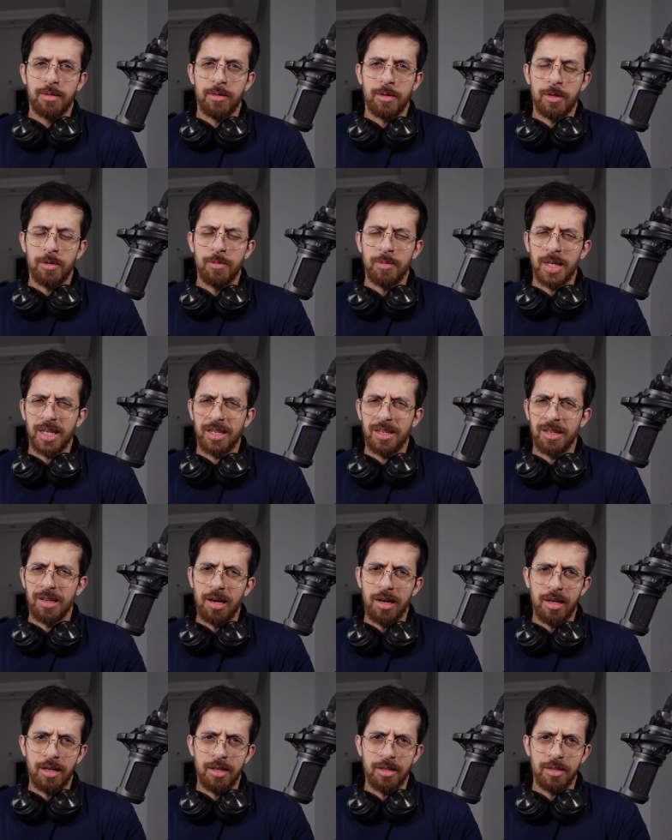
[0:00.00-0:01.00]
Oh my
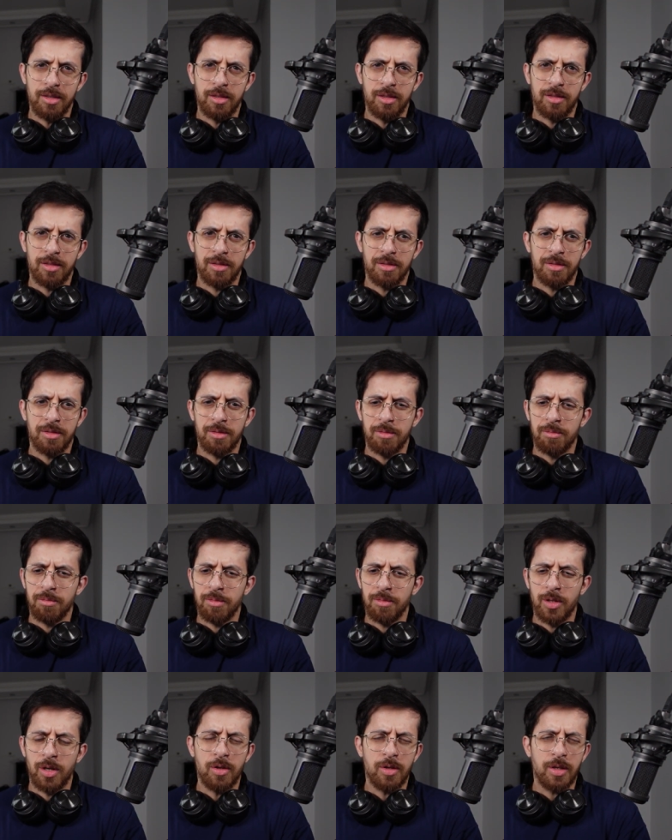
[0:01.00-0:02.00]
God,
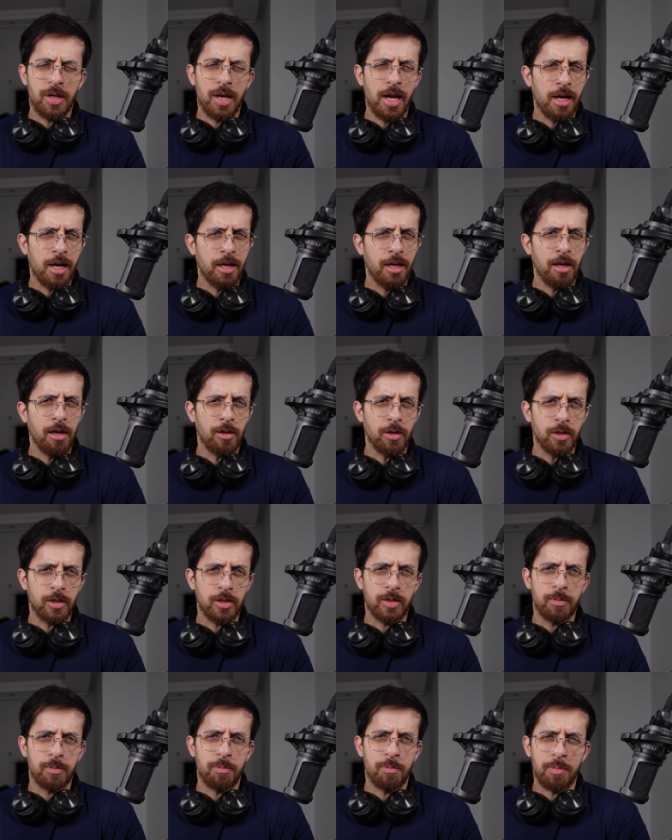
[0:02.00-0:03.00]
long hair
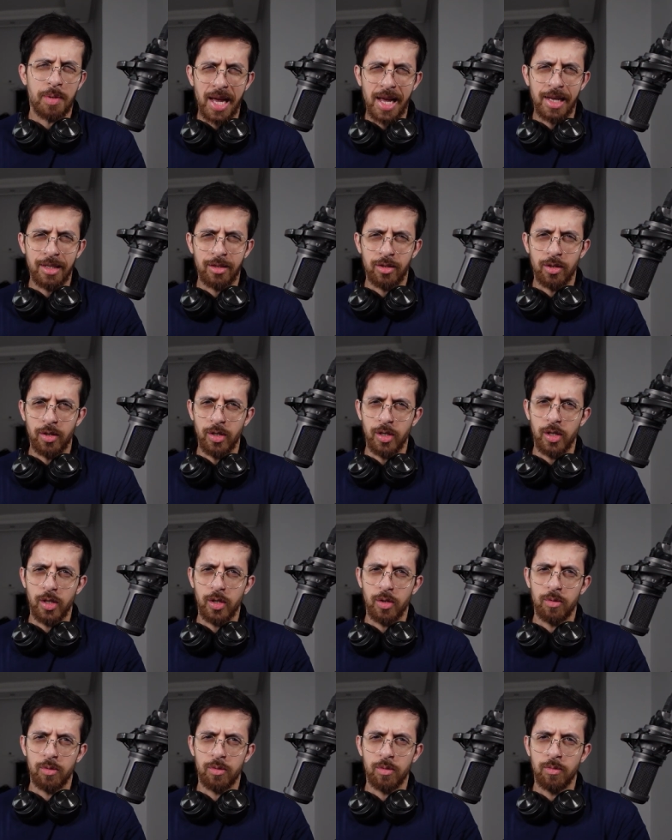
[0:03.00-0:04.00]
looks bad on
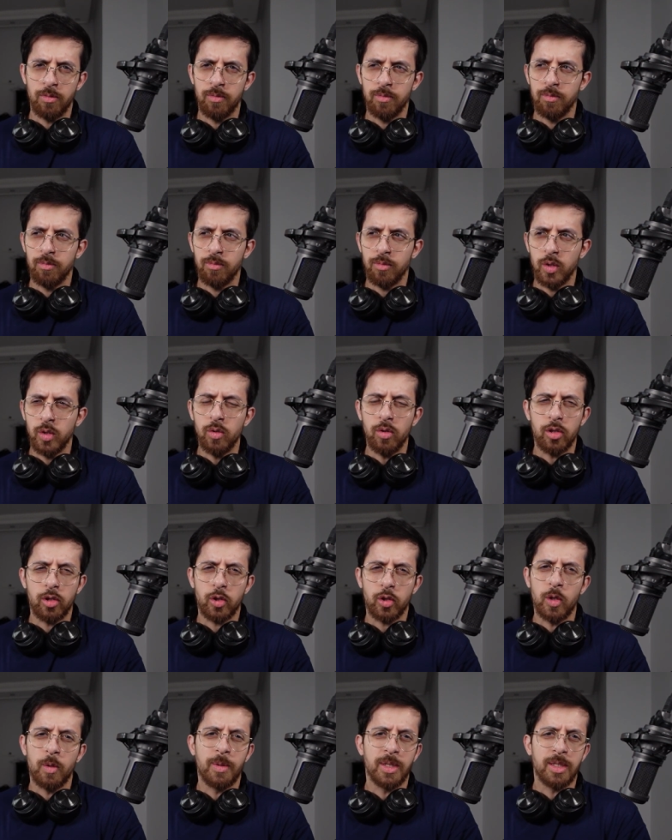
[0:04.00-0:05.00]
you. You look
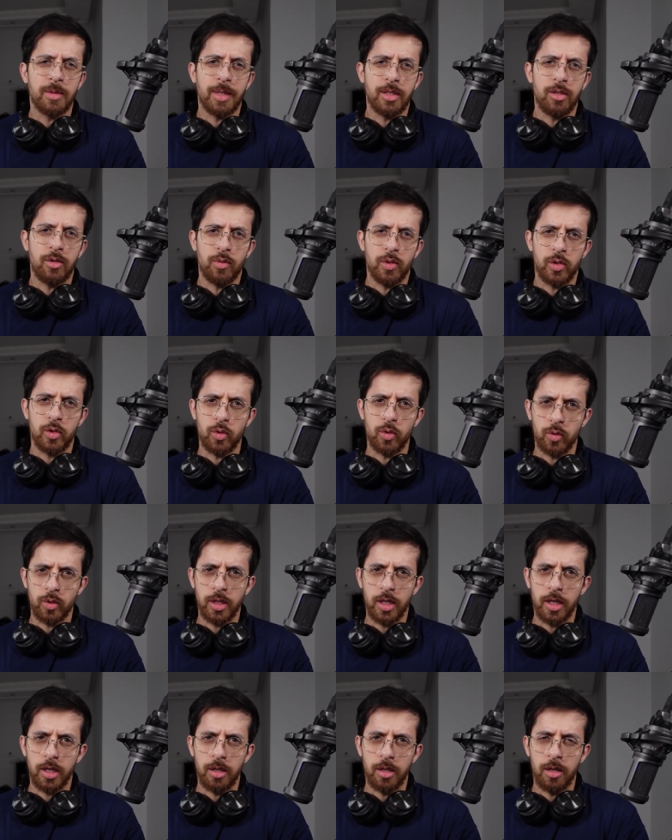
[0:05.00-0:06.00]
so much better with short
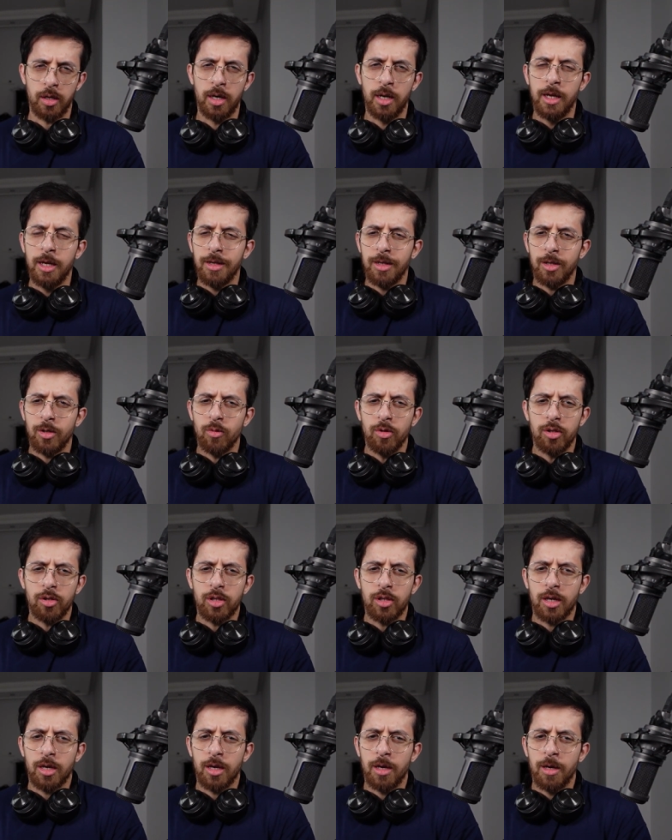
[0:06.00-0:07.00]
hair. You
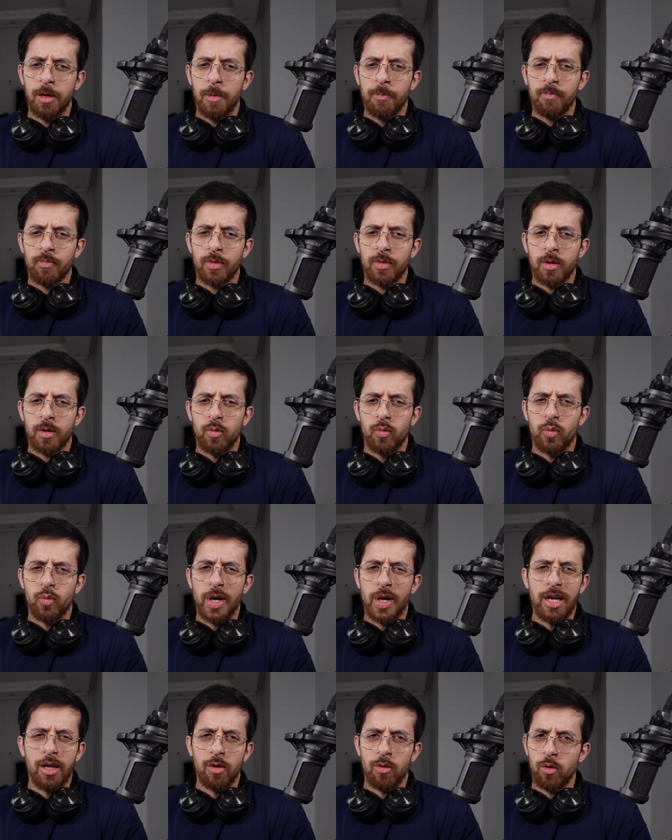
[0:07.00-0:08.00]
look
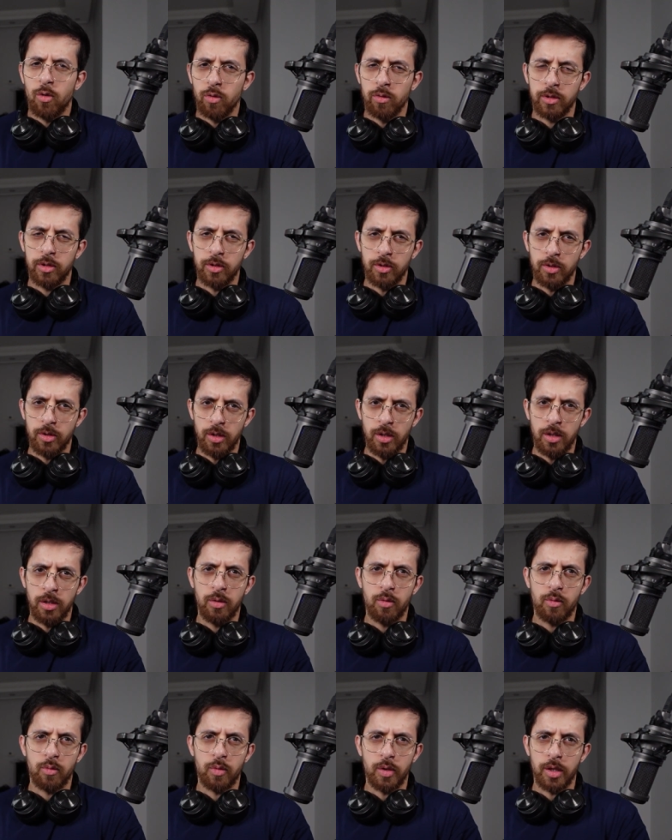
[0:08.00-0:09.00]
way older
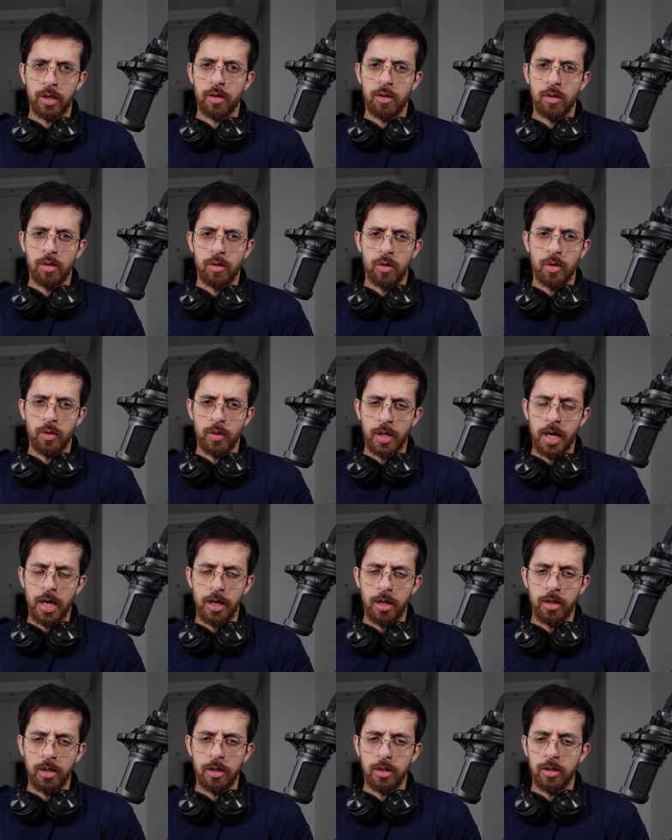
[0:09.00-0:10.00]
with long
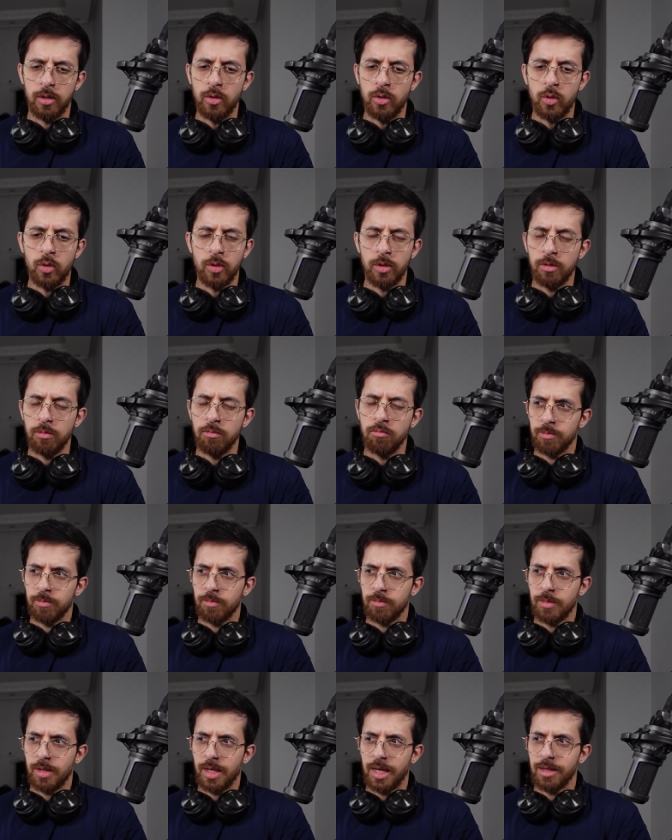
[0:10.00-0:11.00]
hair or
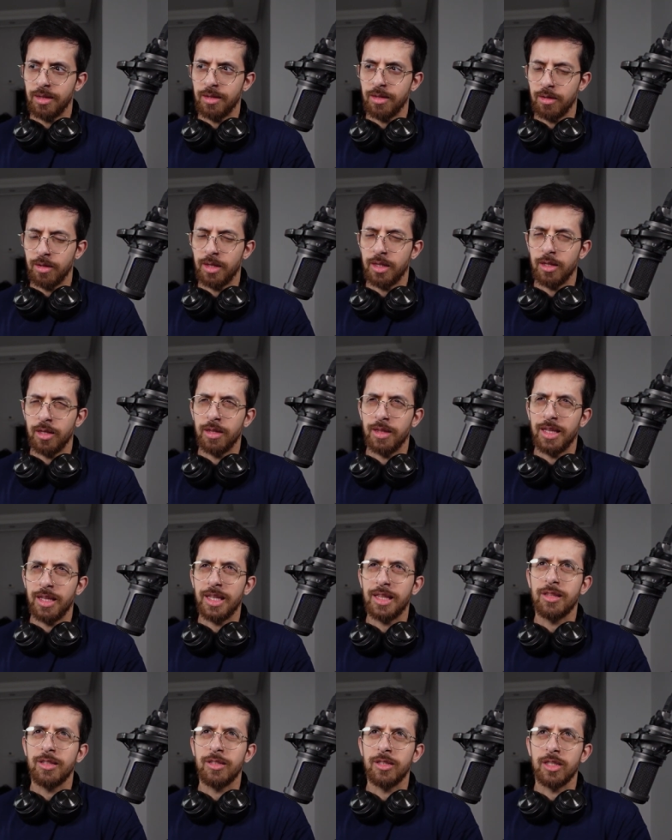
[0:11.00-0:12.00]
that
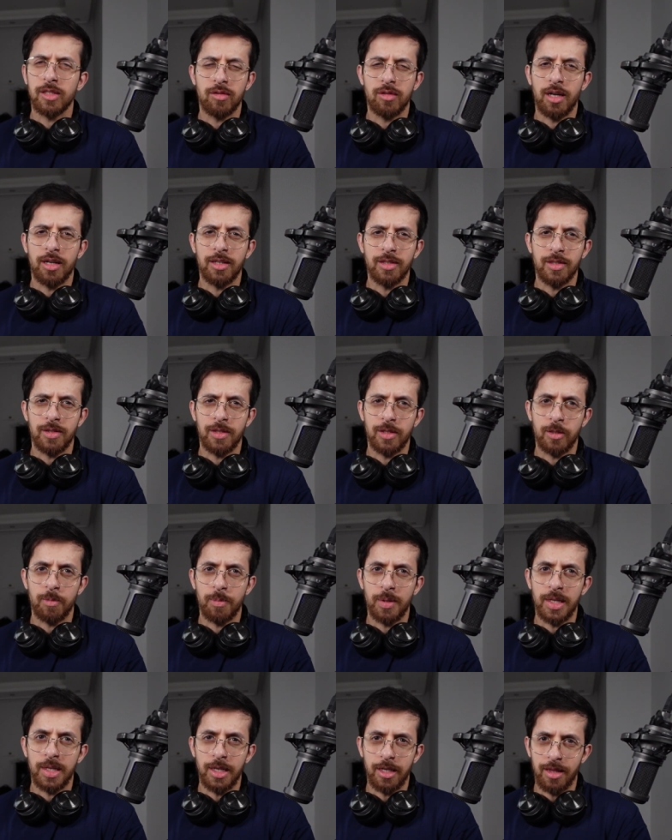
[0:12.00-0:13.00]
they just toss this
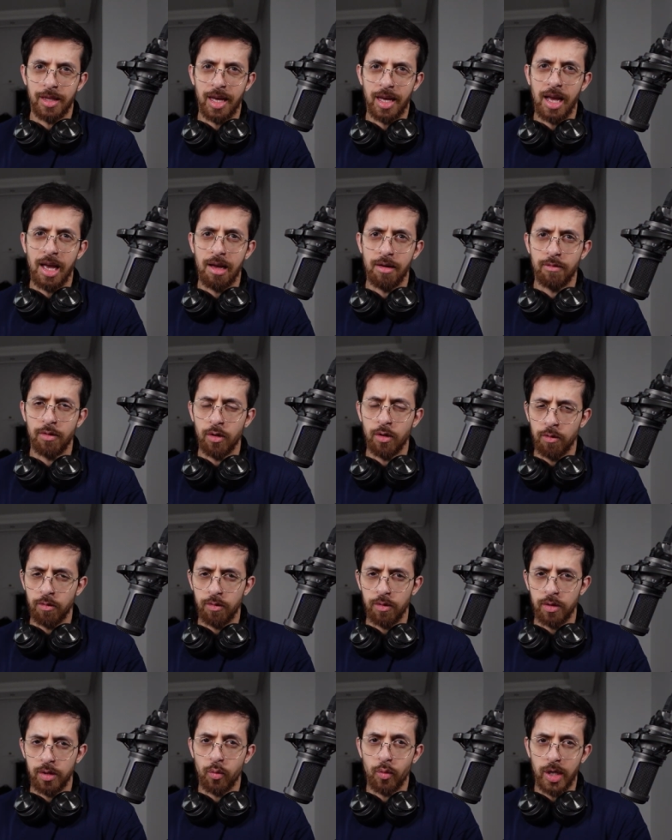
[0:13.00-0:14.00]
opinion they have
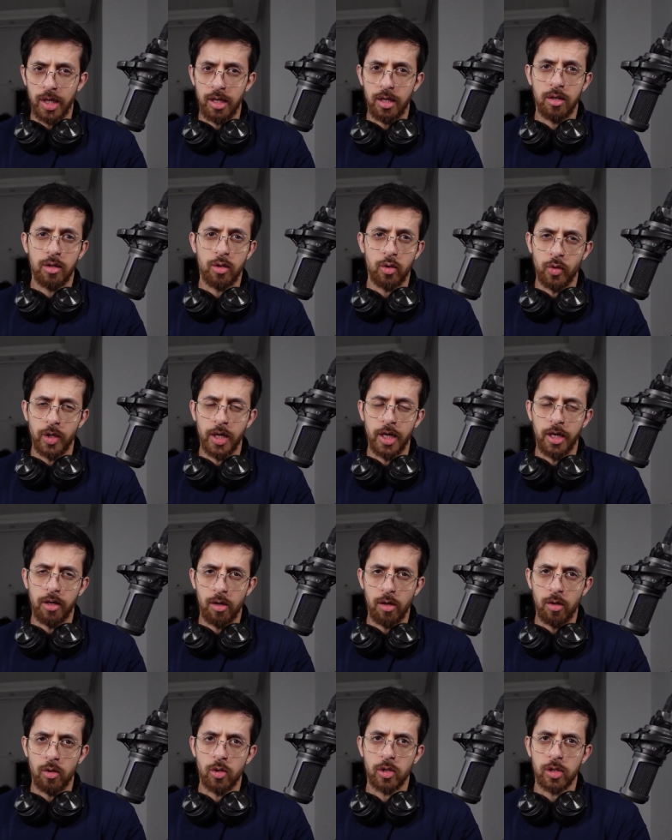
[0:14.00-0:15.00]
of the way your hair
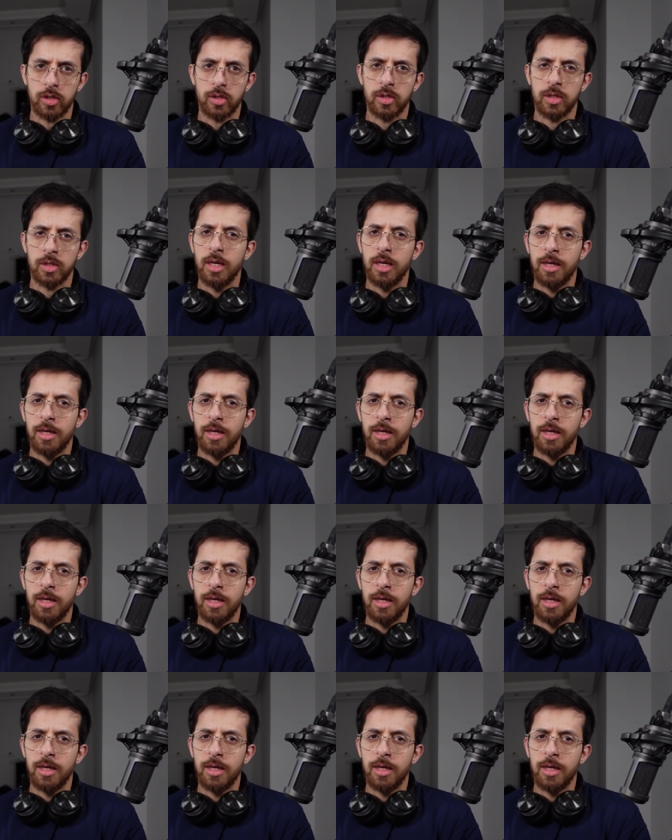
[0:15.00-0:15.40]
looks.